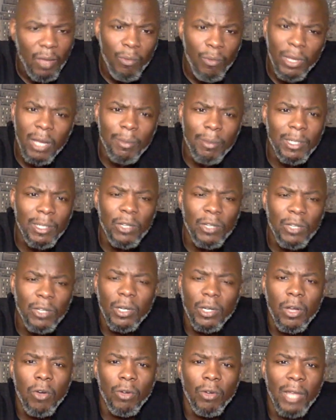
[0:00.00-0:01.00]
We're gonna be doing
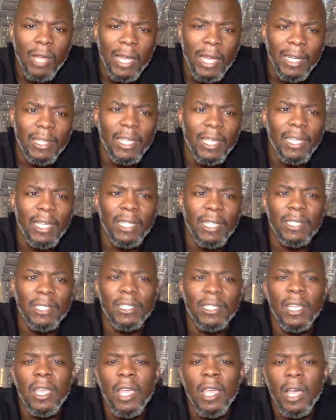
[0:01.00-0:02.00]
a whole lot of things.
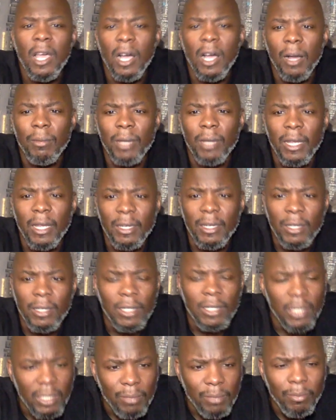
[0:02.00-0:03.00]
And
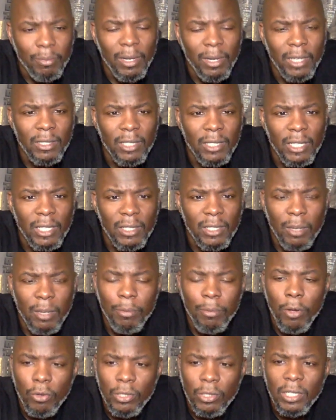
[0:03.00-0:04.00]
this month, since I'm
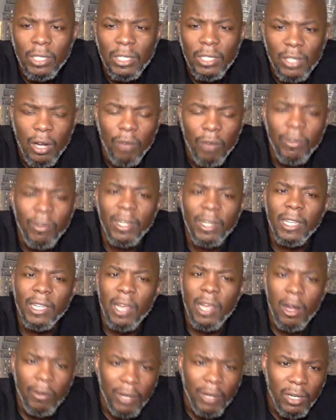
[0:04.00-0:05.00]
posting this already, you
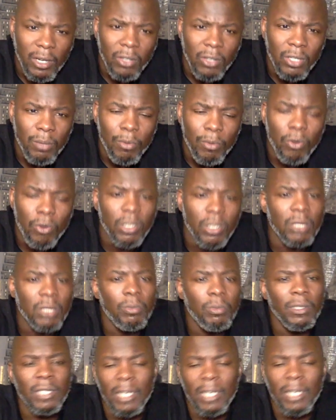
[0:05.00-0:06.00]
already know your boy's
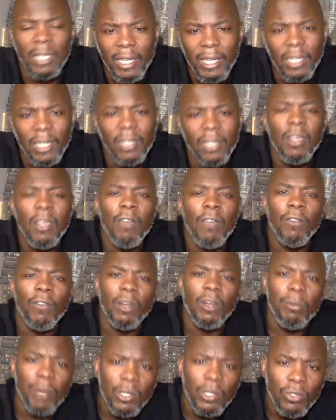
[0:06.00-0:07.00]
been selected for the
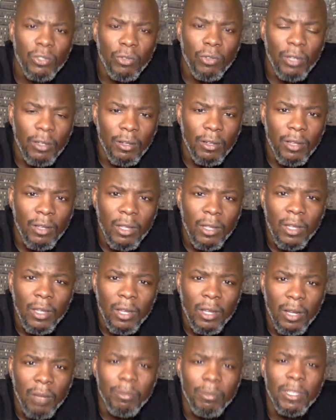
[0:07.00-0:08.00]
Muscle and
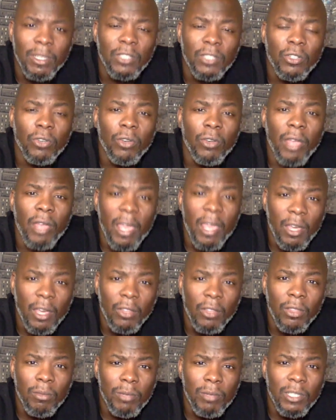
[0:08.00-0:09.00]
Mr.
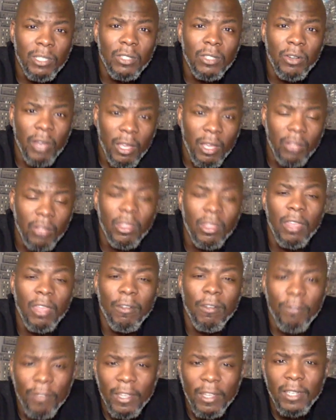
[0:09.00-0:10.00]
Health and
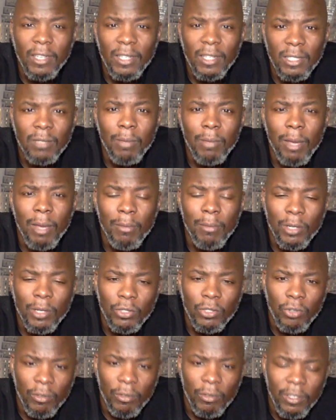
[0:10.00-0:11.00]
Fitness by
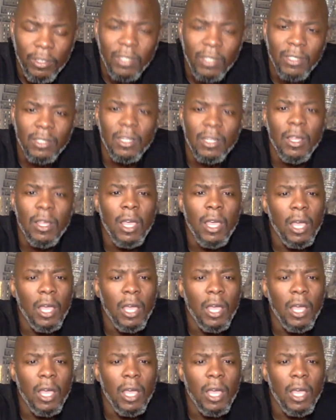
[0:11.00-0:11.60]
Muscle and Fitness.